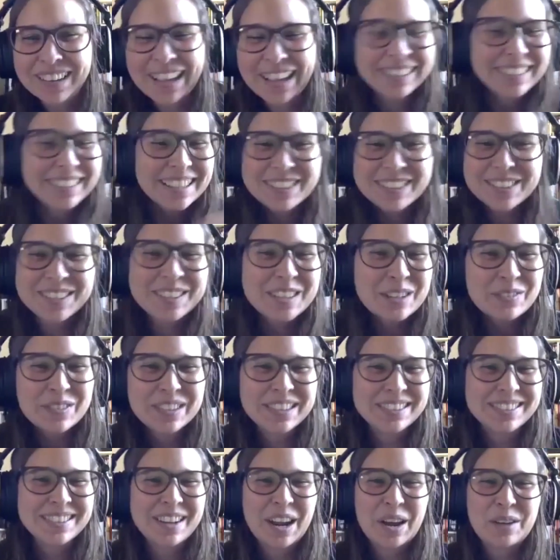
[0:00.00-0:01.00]
and like just
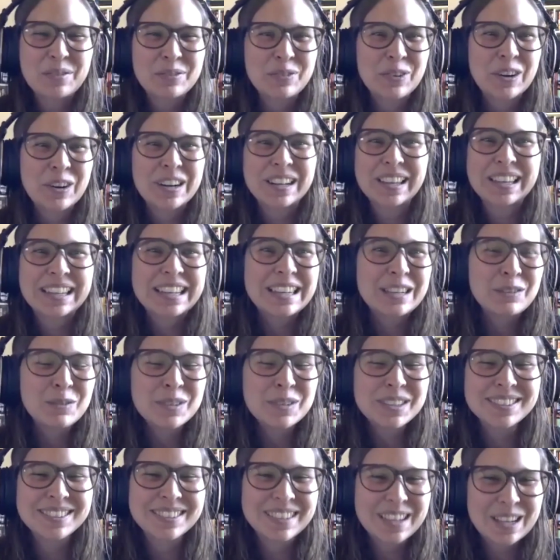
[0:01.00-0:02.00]
different stuff where like he
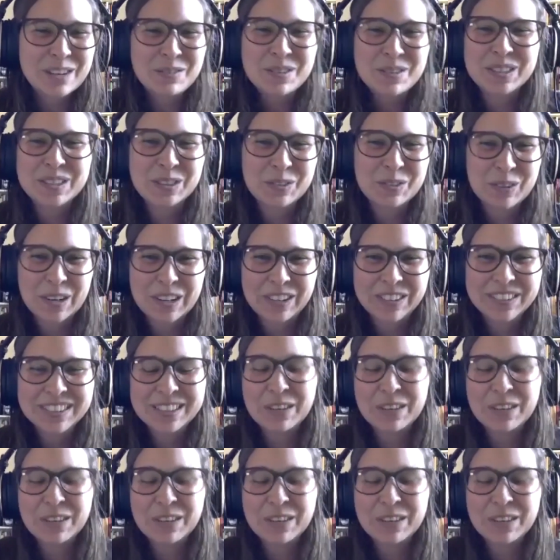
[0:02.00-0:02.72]
was thrilled.